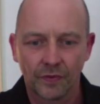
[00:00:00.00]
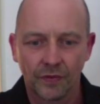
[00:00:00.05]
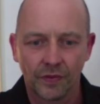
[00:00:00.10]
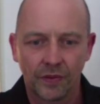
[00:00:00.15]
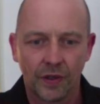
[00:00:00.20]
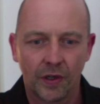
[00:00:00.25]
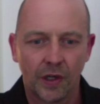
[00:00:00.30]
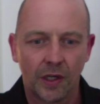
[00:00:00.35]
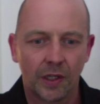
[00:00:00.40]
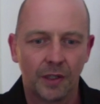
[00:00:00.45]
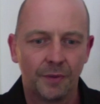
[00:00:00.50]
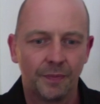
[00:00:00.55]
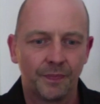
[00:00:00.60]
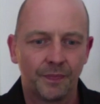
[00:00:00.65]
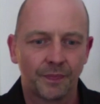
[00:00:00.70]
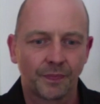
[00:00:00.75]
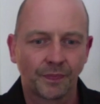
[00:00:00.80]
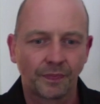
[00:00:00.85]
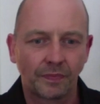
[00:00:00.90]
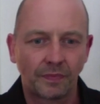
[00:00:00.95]
for
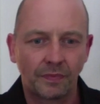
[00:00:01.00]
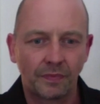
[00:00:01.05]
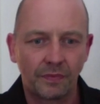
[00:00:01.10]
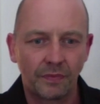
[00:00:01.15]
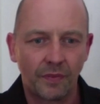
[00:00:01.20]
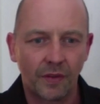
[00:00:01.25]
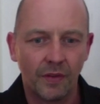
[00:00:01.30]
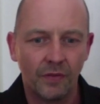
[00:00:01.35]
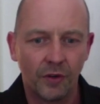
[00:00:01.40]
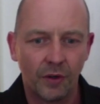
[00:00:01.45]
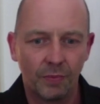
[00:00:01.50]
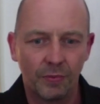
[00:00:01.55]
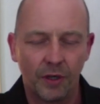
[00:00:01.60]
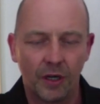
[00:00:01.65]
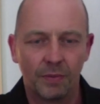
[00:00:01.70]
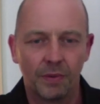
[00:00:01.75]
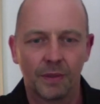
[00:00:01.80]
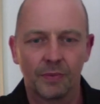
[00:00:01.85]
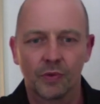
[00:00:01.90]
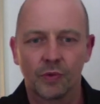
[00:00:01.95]

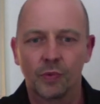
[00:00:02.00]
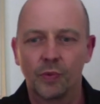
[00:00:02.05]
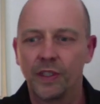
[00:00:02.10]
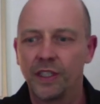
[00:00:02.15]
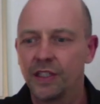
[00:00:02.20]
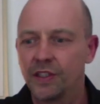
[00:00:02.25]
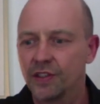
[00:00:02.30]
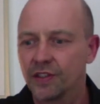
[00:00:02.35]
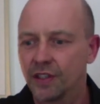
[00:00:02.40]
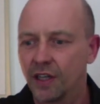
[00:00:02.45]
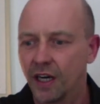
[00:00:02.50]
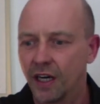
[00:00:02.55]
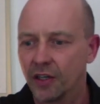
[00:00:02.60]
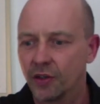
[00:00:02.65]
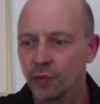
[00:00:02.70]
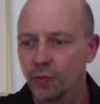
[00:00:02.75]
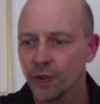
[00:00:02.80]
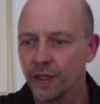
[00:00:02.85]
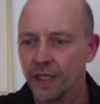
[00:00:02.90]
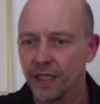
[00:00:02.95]
problems. We
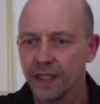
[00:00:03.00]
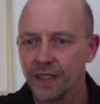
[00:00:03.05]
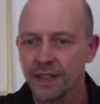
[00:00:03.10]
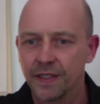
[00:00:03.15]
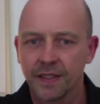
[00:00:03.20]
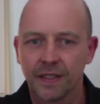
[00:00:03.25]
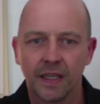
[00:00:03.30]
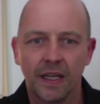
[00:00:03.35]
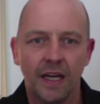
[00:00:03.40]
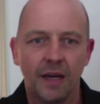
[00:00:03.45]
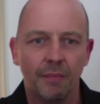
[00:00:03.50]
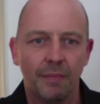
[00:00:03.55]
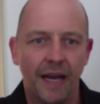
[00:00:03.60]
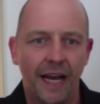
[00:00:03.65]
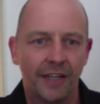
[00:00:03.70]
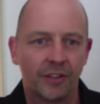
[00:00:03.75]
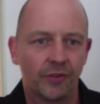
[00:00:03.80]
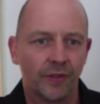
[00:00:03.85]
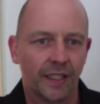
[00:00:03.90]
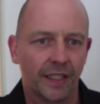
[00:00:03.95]
start with
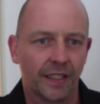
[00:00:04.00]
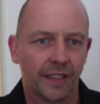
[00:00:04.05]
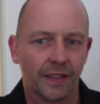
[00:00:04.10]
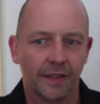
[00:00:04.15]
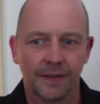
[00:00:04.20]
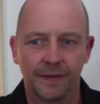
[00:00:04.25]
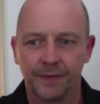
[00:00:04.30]
Patrick